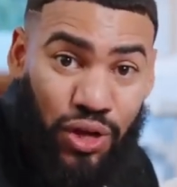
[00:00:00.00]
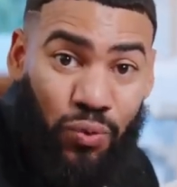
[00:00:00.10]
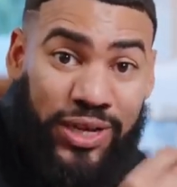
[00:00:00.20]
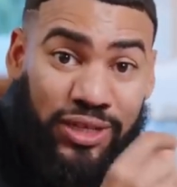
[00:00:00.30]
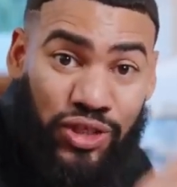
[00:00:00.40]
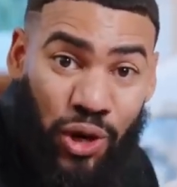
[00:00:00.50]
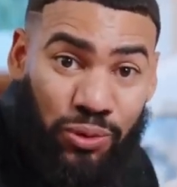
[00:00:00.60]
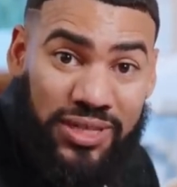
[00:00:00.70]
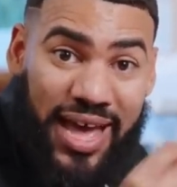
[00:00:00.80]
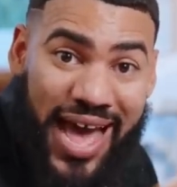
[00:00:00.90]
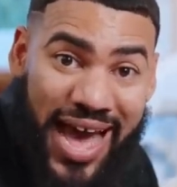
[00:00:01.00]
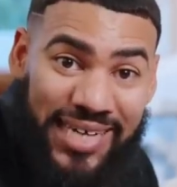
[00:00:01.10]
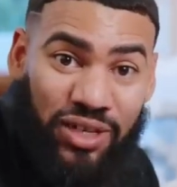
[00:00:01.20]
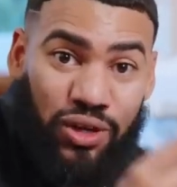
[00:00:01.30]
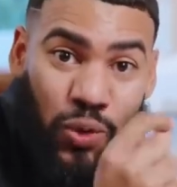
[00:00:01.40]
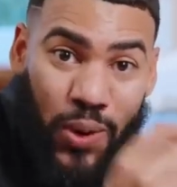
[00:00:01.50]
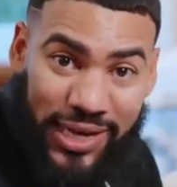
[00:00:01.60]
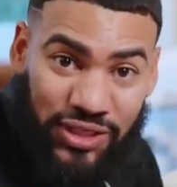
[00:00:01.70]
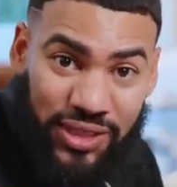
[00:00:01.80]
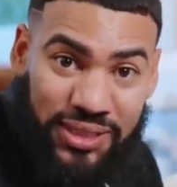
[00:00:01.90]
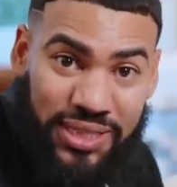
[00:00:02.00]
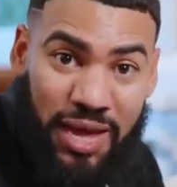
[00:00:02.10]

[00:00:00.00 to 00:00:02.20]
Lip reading: We don't ask questions